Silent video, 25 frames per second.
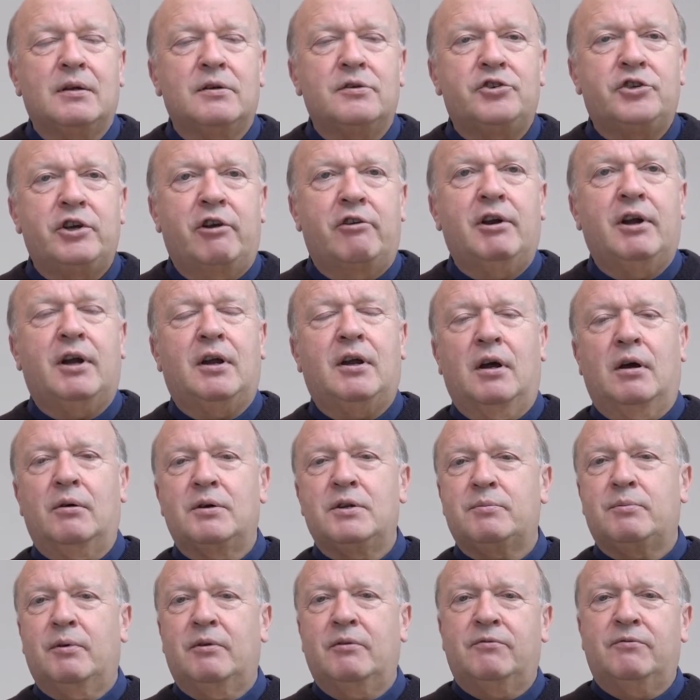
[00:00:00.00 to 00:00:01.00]
Jericho
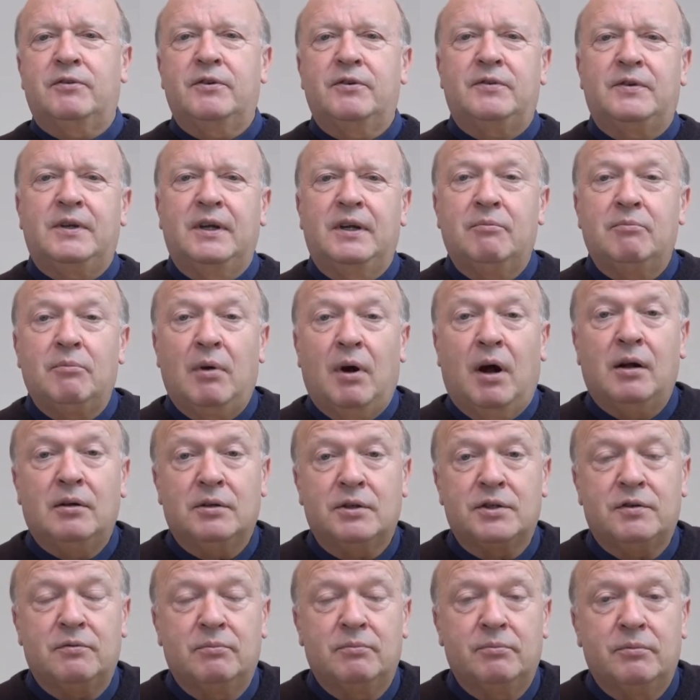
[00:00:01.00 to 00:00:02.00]
is about 15
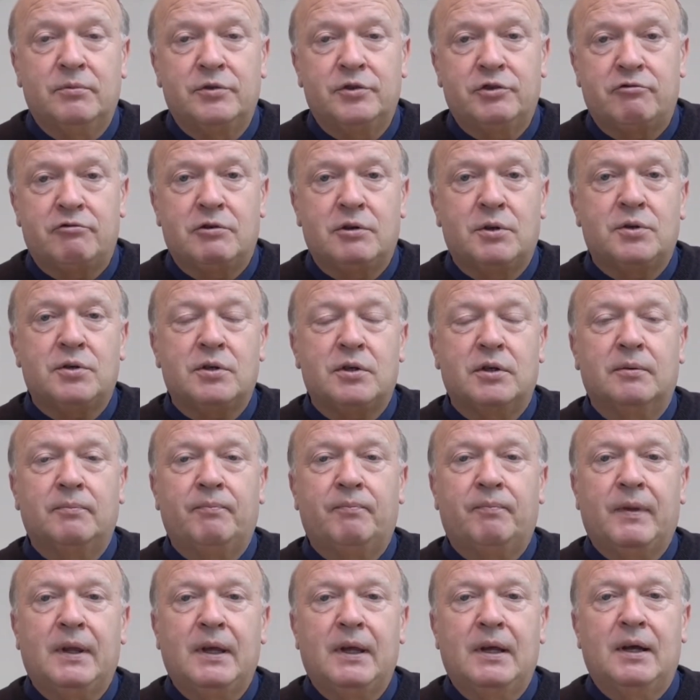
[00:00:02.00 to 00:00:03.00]
miles from
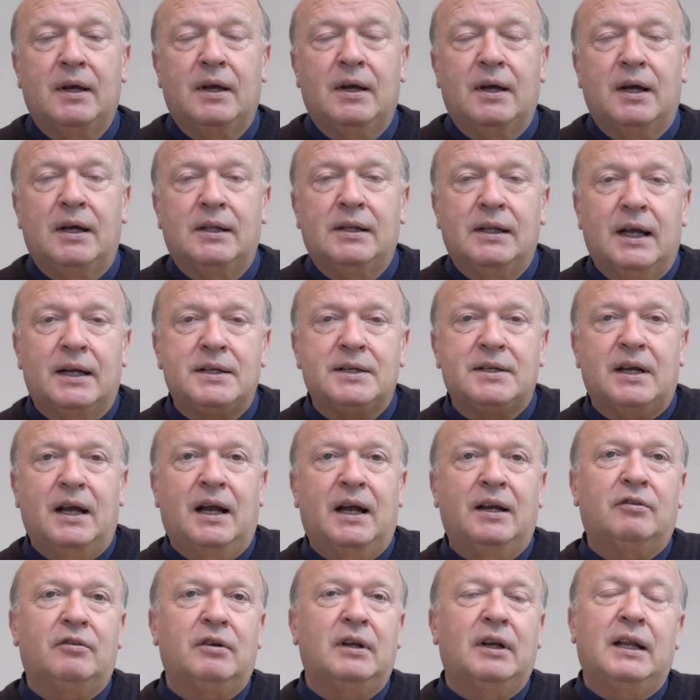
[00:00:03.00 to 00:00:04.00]
Jerusalem, and that's
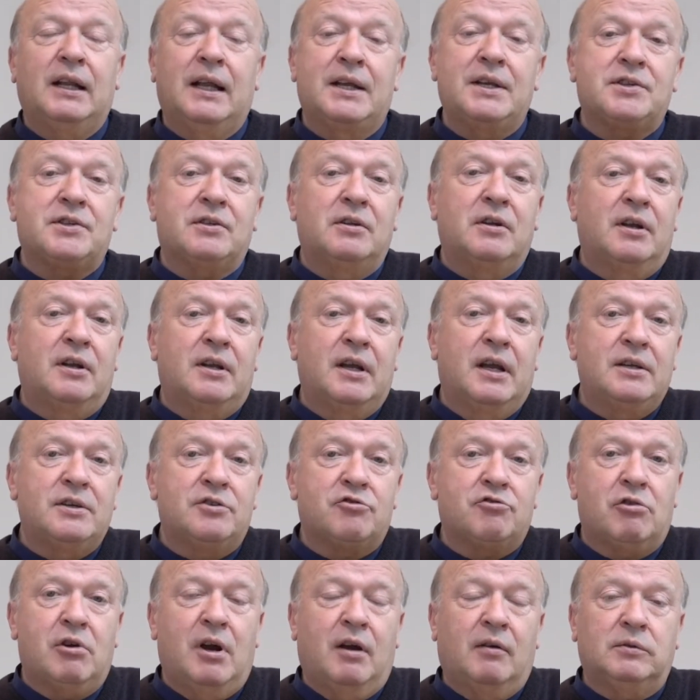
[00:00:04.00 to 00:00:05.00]
actually less than a
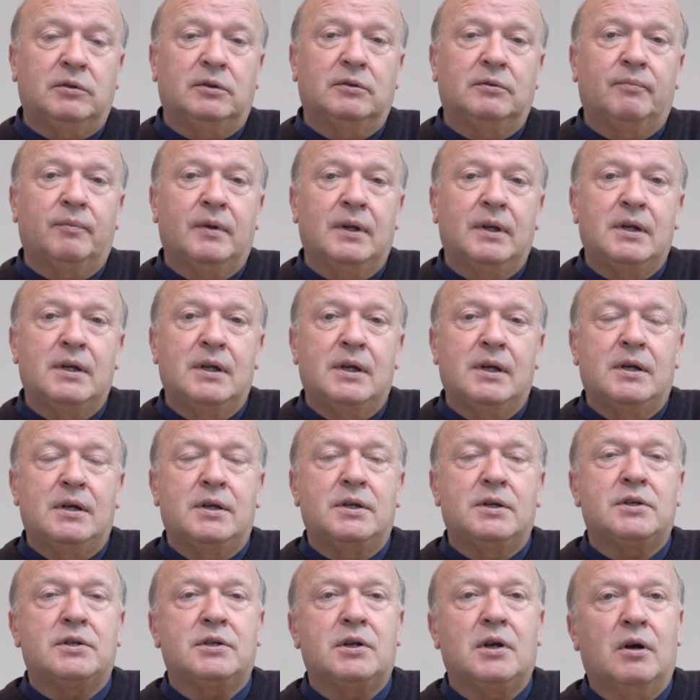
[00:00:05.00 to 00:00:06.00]
day's travel.
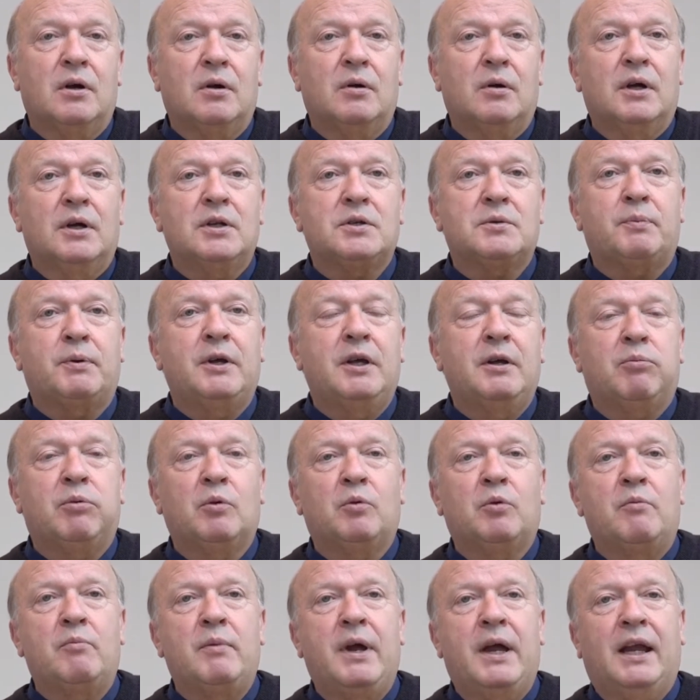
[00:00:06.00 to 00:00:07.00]
So as
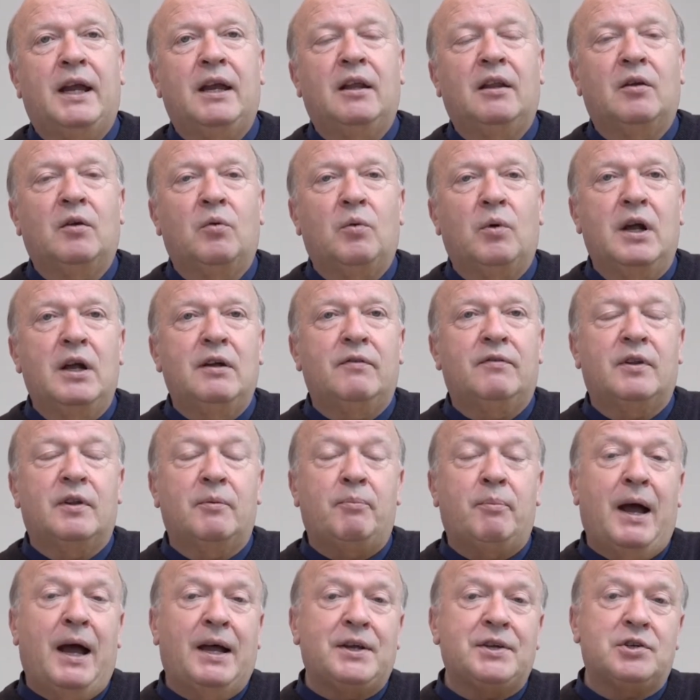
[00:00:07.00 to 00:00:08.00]
people were making their way for the
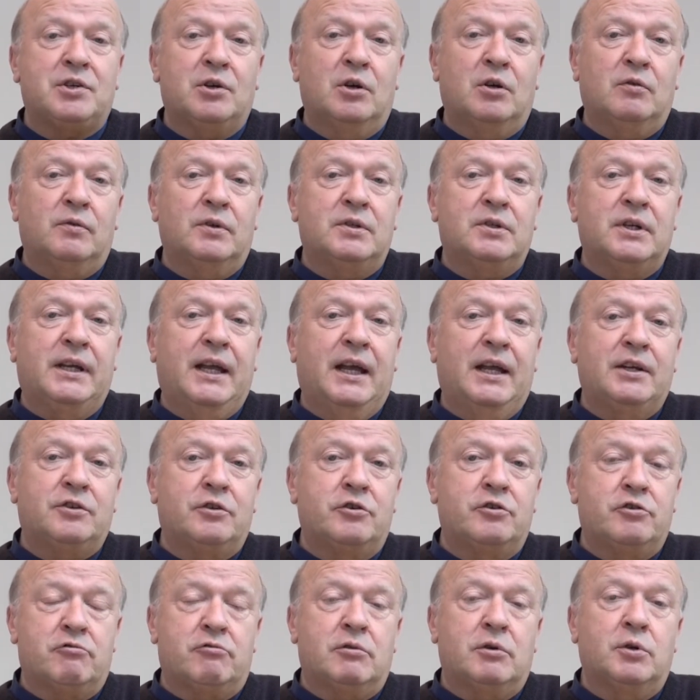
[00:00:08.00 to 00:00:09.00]
Passover to get
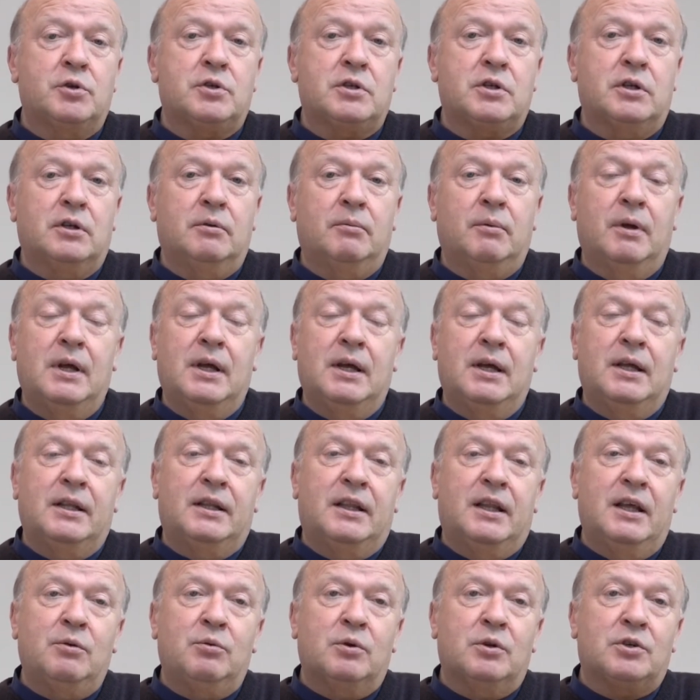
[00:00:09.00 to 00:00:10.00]
to Jerusalem,
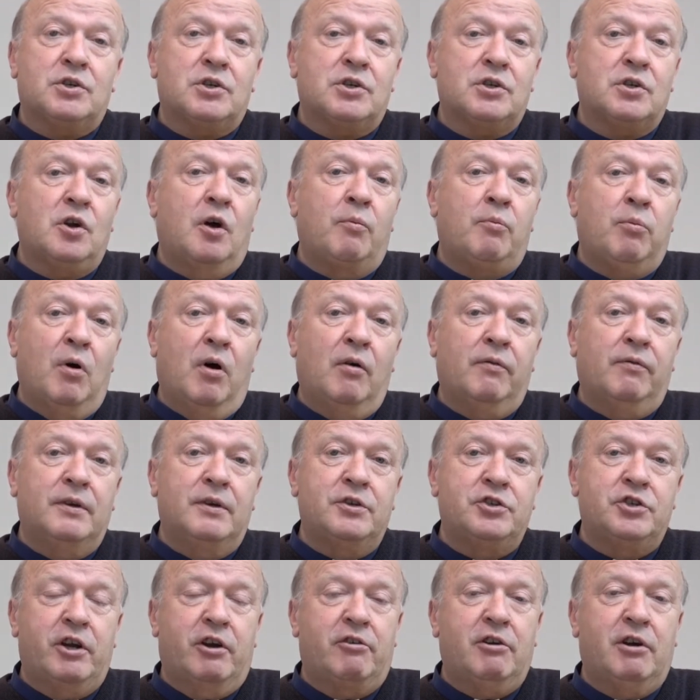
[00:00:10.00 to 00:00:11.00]
they would stop off
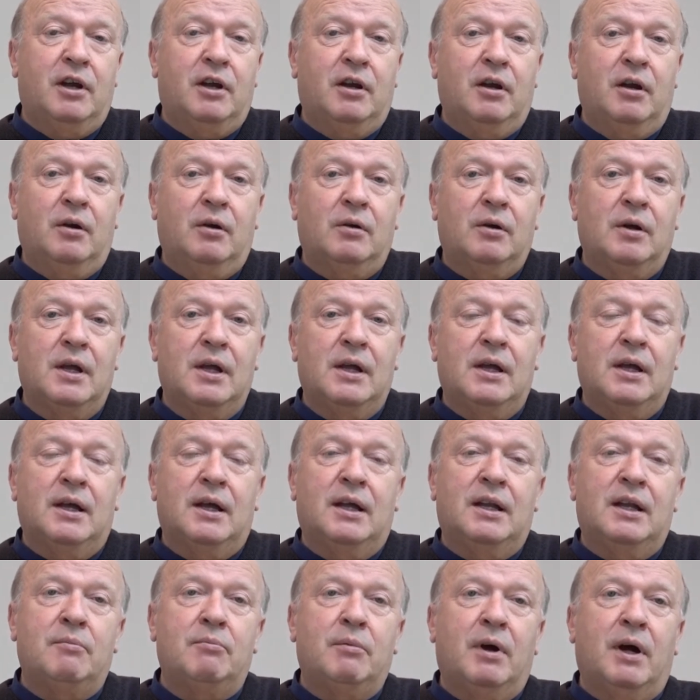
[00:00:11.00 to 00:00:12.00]
in Jericho.
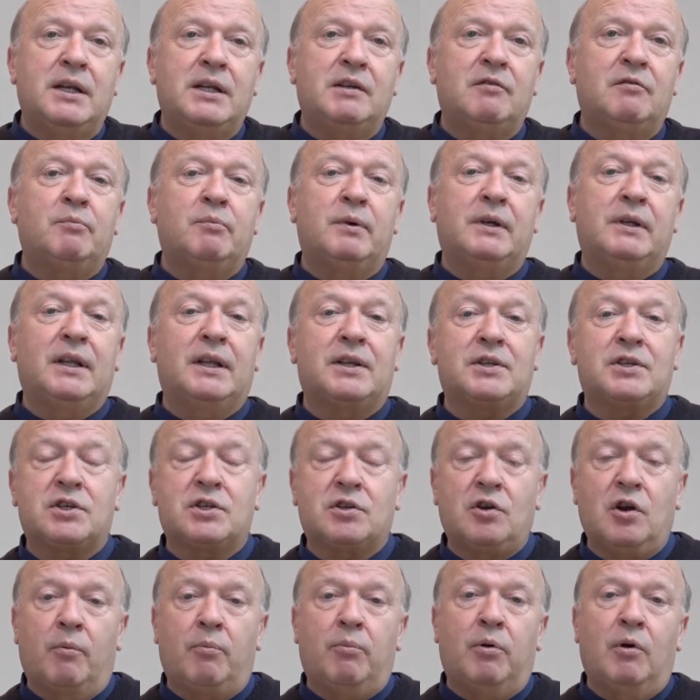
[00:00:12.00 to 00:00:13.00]
And it might even be they'd
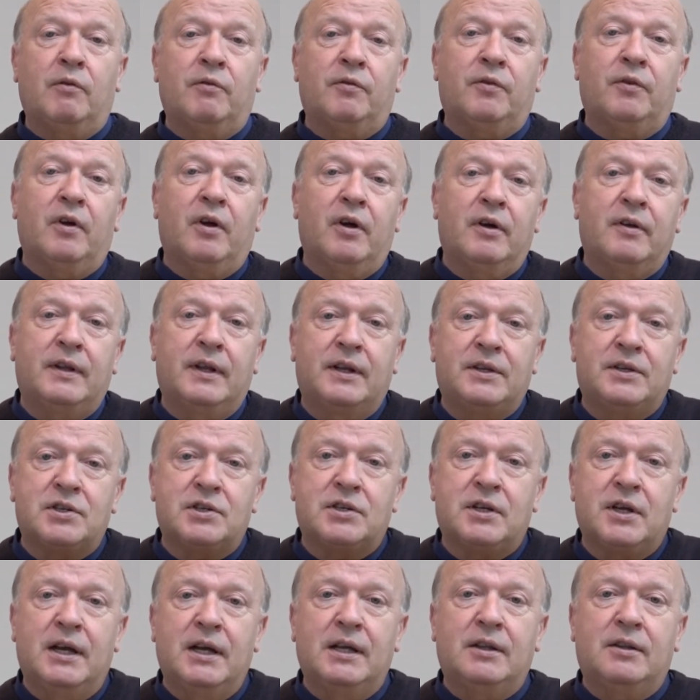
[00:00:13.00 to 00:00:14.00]
stop off there and they'd
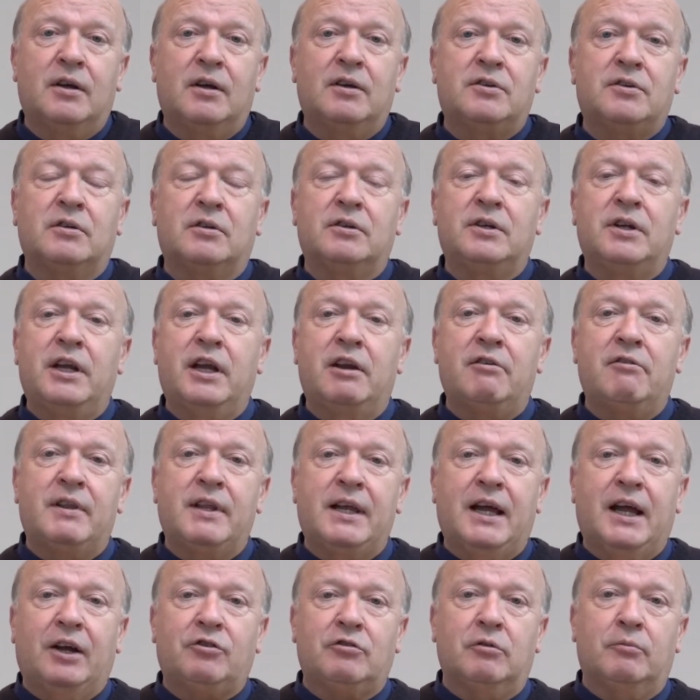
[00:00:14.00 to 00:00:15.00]
stay there till near
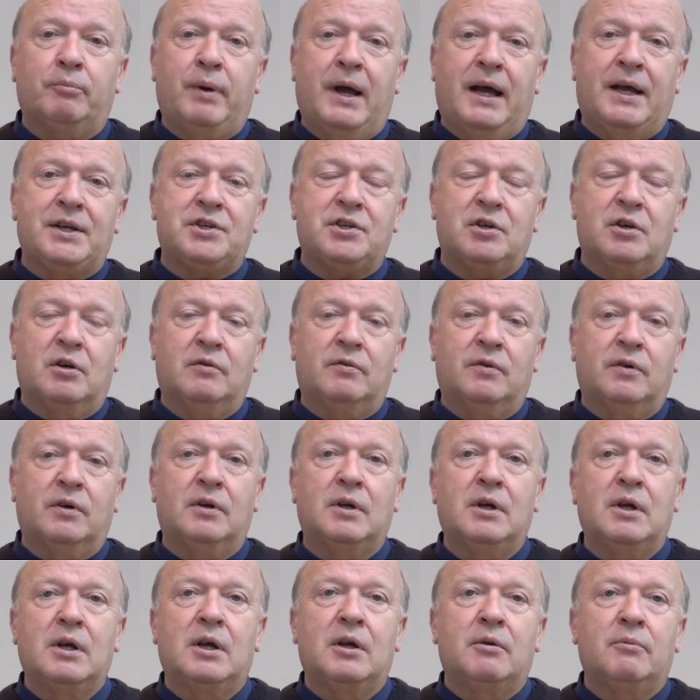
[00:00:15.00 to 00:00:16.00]
the actual
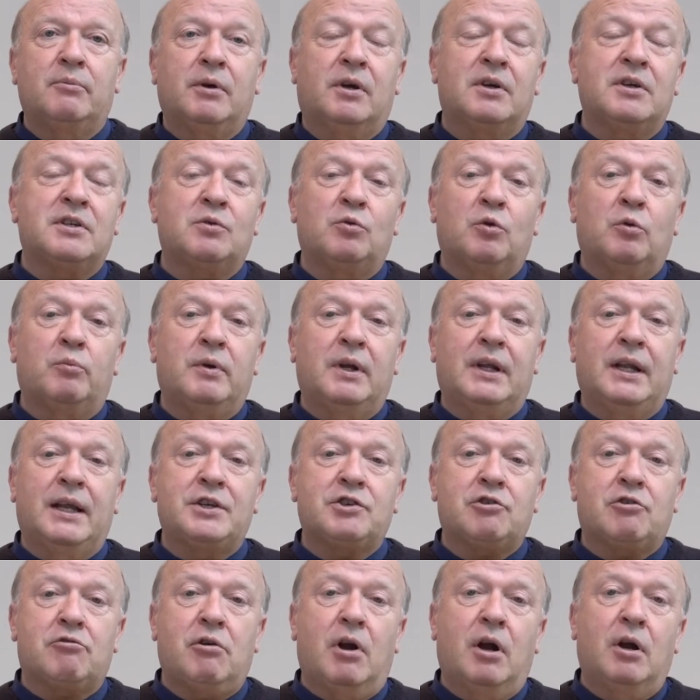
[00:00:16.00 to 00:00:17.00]
Passover, because it would be
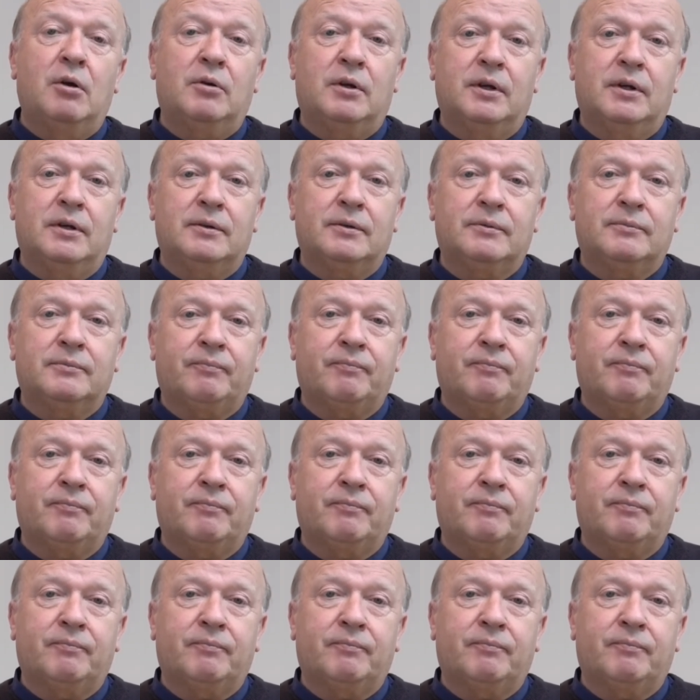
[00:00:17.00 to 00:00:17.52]
less crowded.